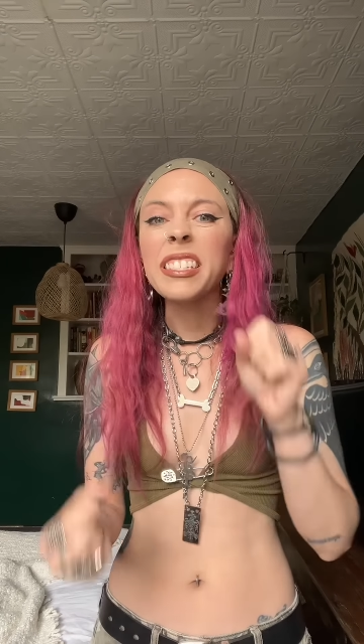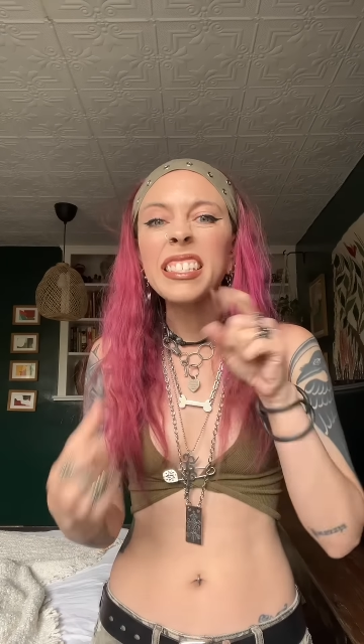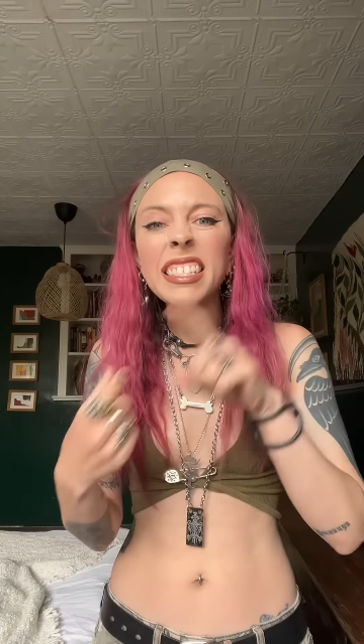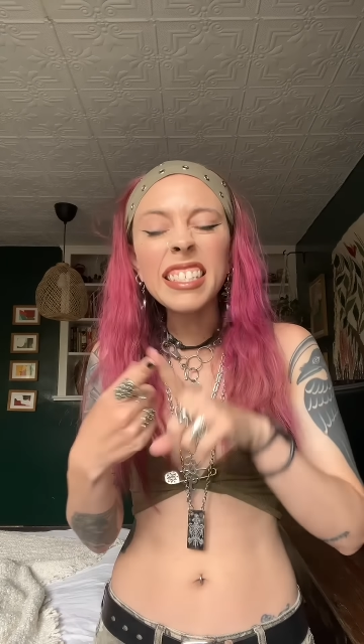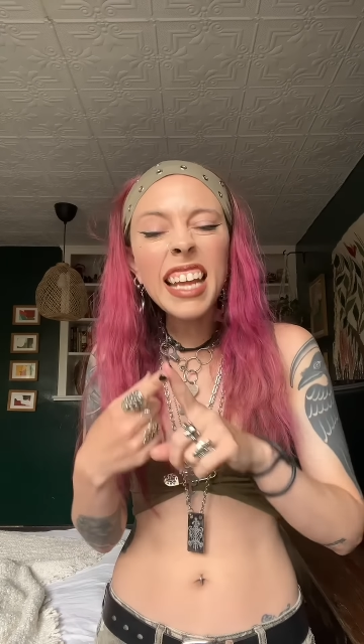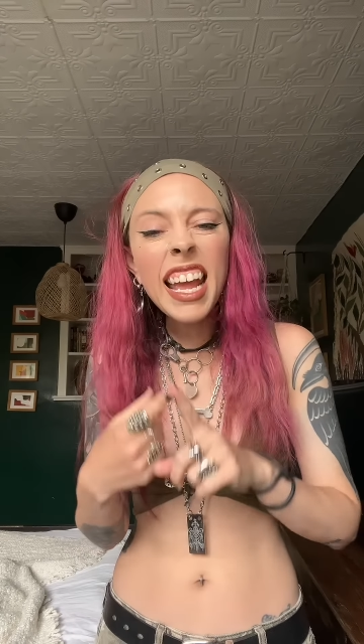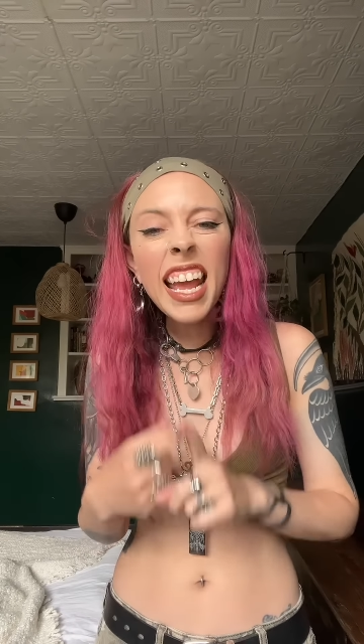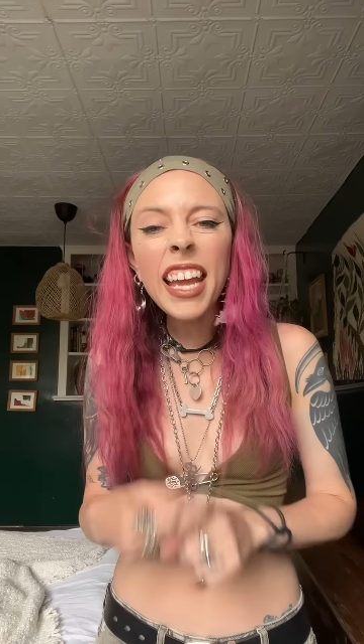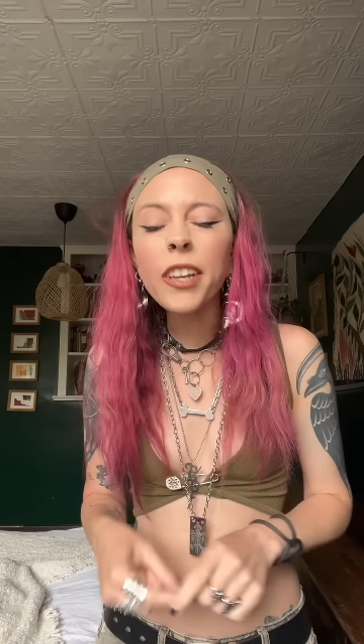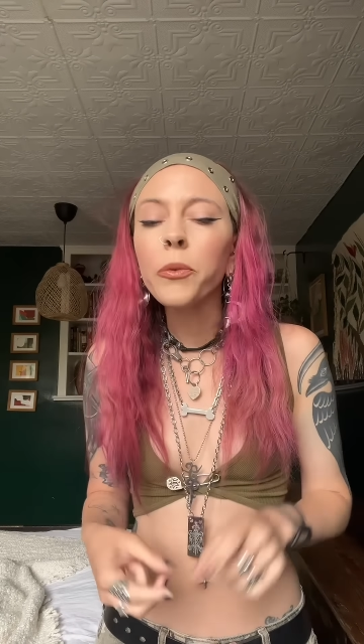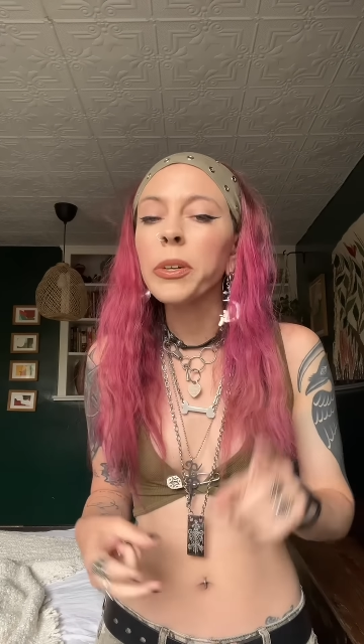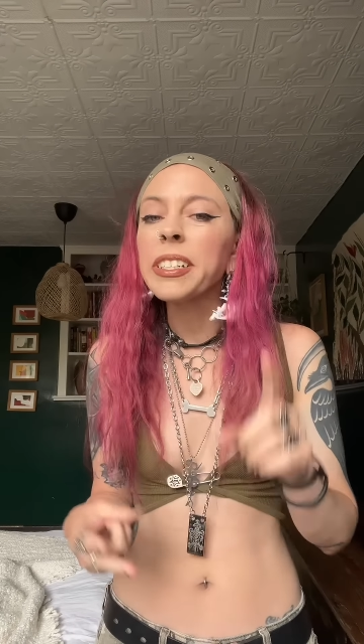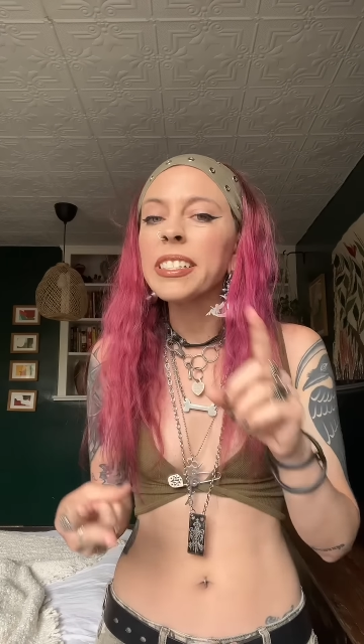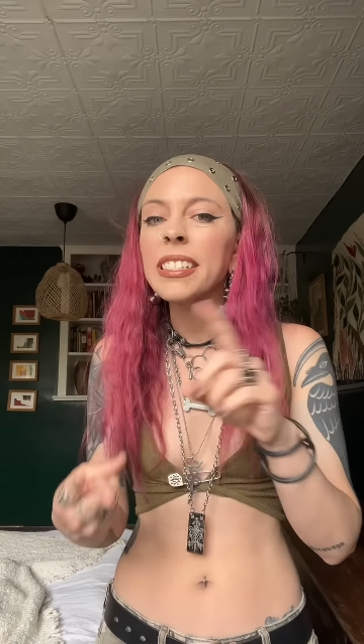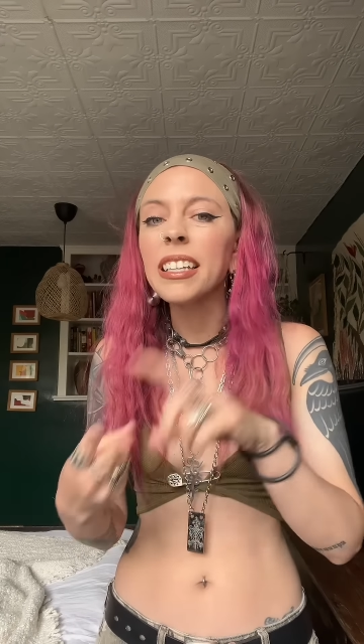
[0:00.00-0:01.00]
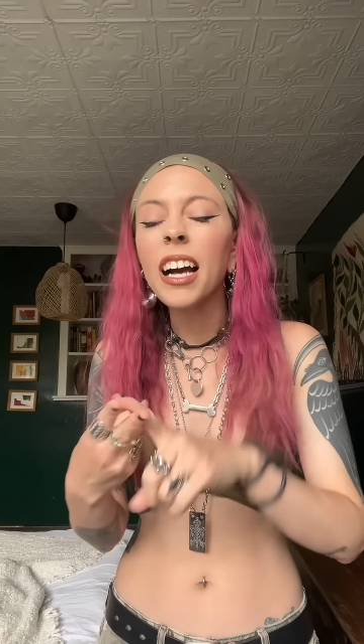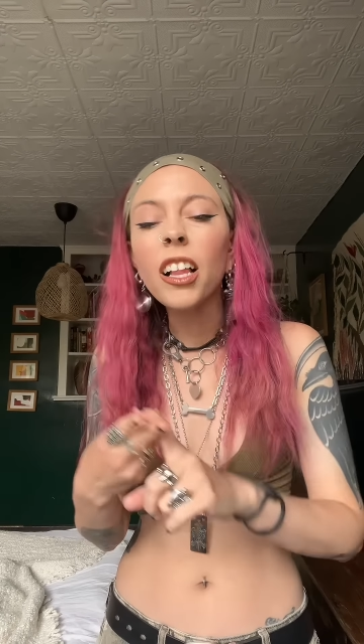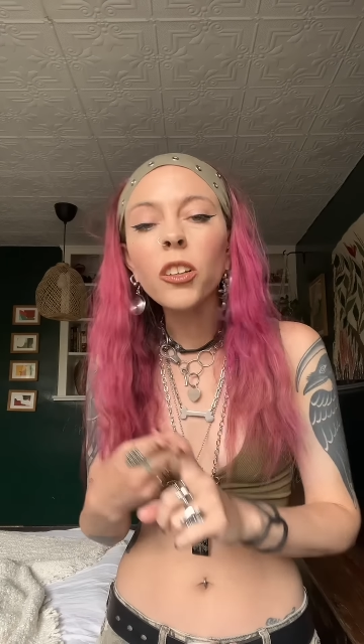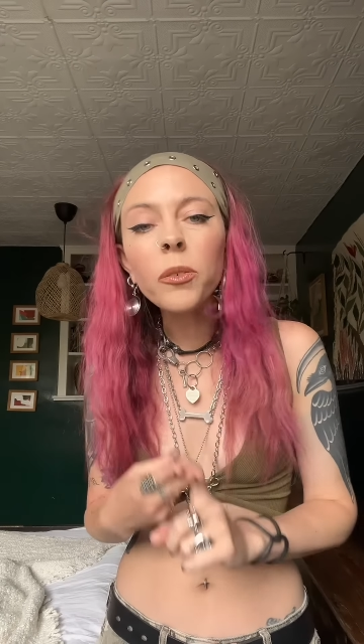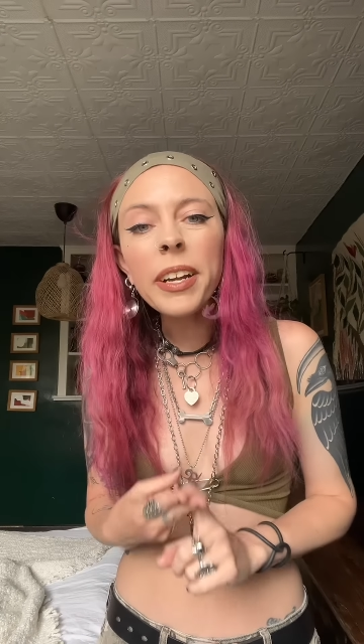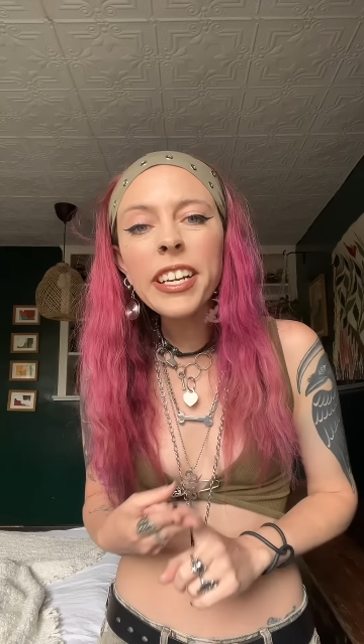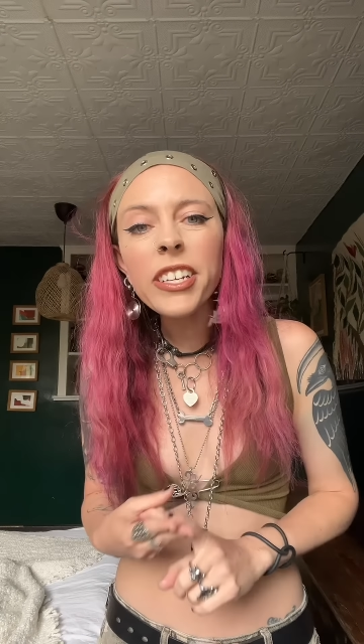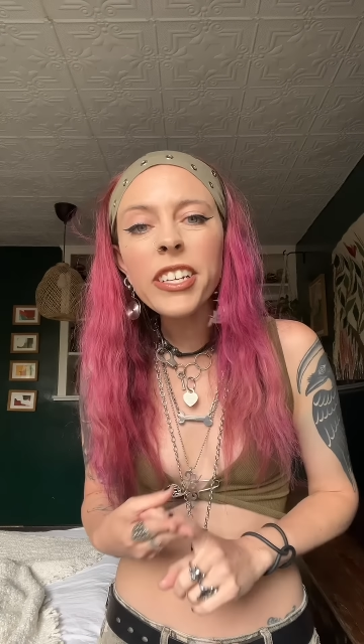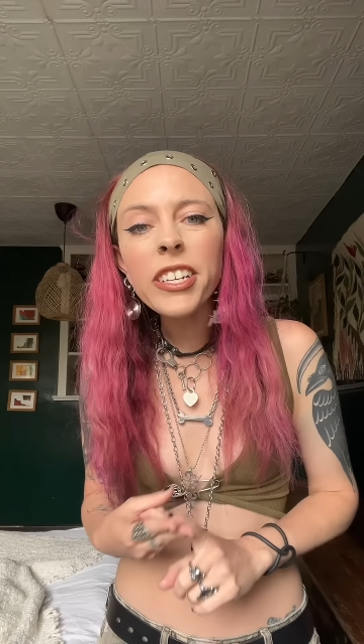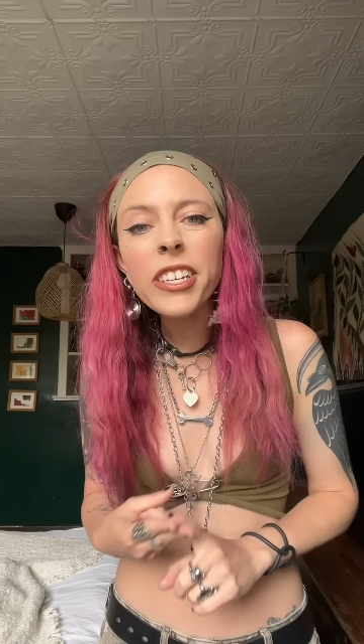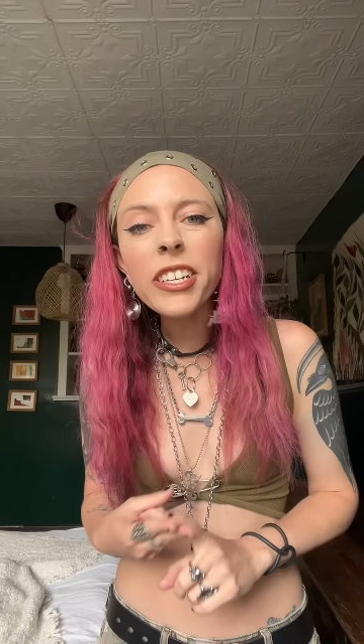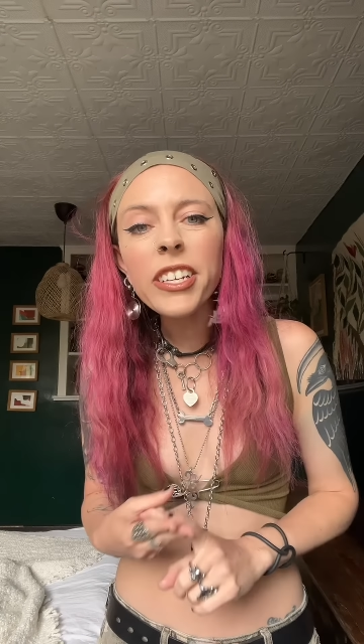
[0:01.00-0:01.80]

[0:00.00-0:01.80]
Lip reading: stain or a discoloration,